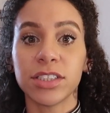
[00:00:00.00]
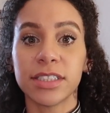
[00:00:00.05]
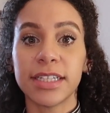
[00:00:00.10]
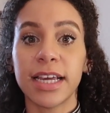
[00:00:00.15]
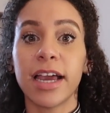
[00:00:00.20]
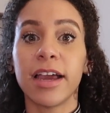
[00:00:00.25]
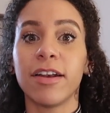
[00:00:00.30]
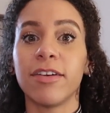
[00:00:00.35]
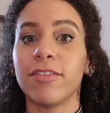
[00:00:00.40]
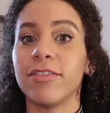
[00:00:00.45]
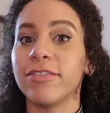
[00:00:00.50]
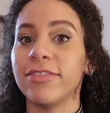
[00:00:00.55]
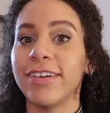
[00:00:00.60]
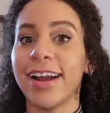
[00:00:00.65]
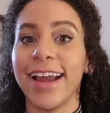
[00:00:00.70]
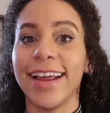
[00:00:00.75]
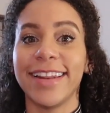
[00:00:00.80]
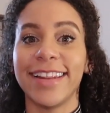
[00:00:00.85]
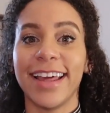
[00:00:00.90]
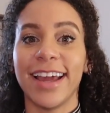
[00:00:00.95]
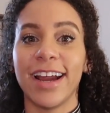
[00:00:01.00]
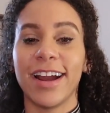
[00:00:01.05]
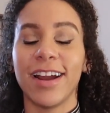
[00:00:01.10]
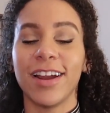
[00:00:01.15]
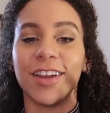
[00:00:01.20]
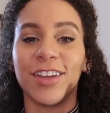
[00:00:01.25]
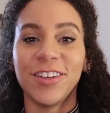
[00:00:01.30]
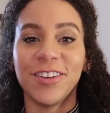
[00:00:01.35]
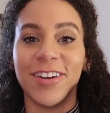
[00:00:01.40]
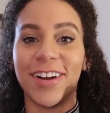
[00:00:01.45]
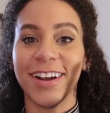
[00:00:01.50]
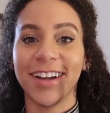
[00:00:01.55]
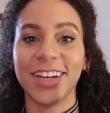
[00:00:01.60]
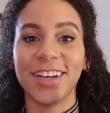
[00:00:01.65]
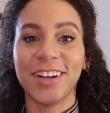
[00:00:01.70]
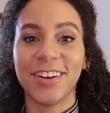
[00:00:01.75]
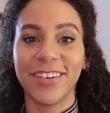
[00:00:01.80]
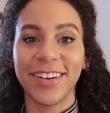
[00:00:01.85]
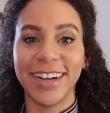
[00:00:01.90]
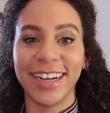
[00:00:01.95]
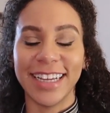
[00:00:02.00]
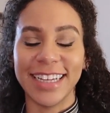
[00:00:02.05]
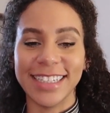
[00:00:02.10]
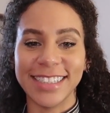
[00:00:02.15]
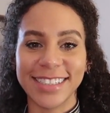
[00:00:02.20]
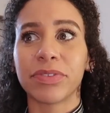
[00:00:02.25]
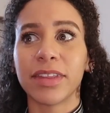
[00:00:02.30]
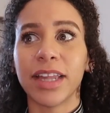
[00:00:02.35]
set right there. You already know where it is.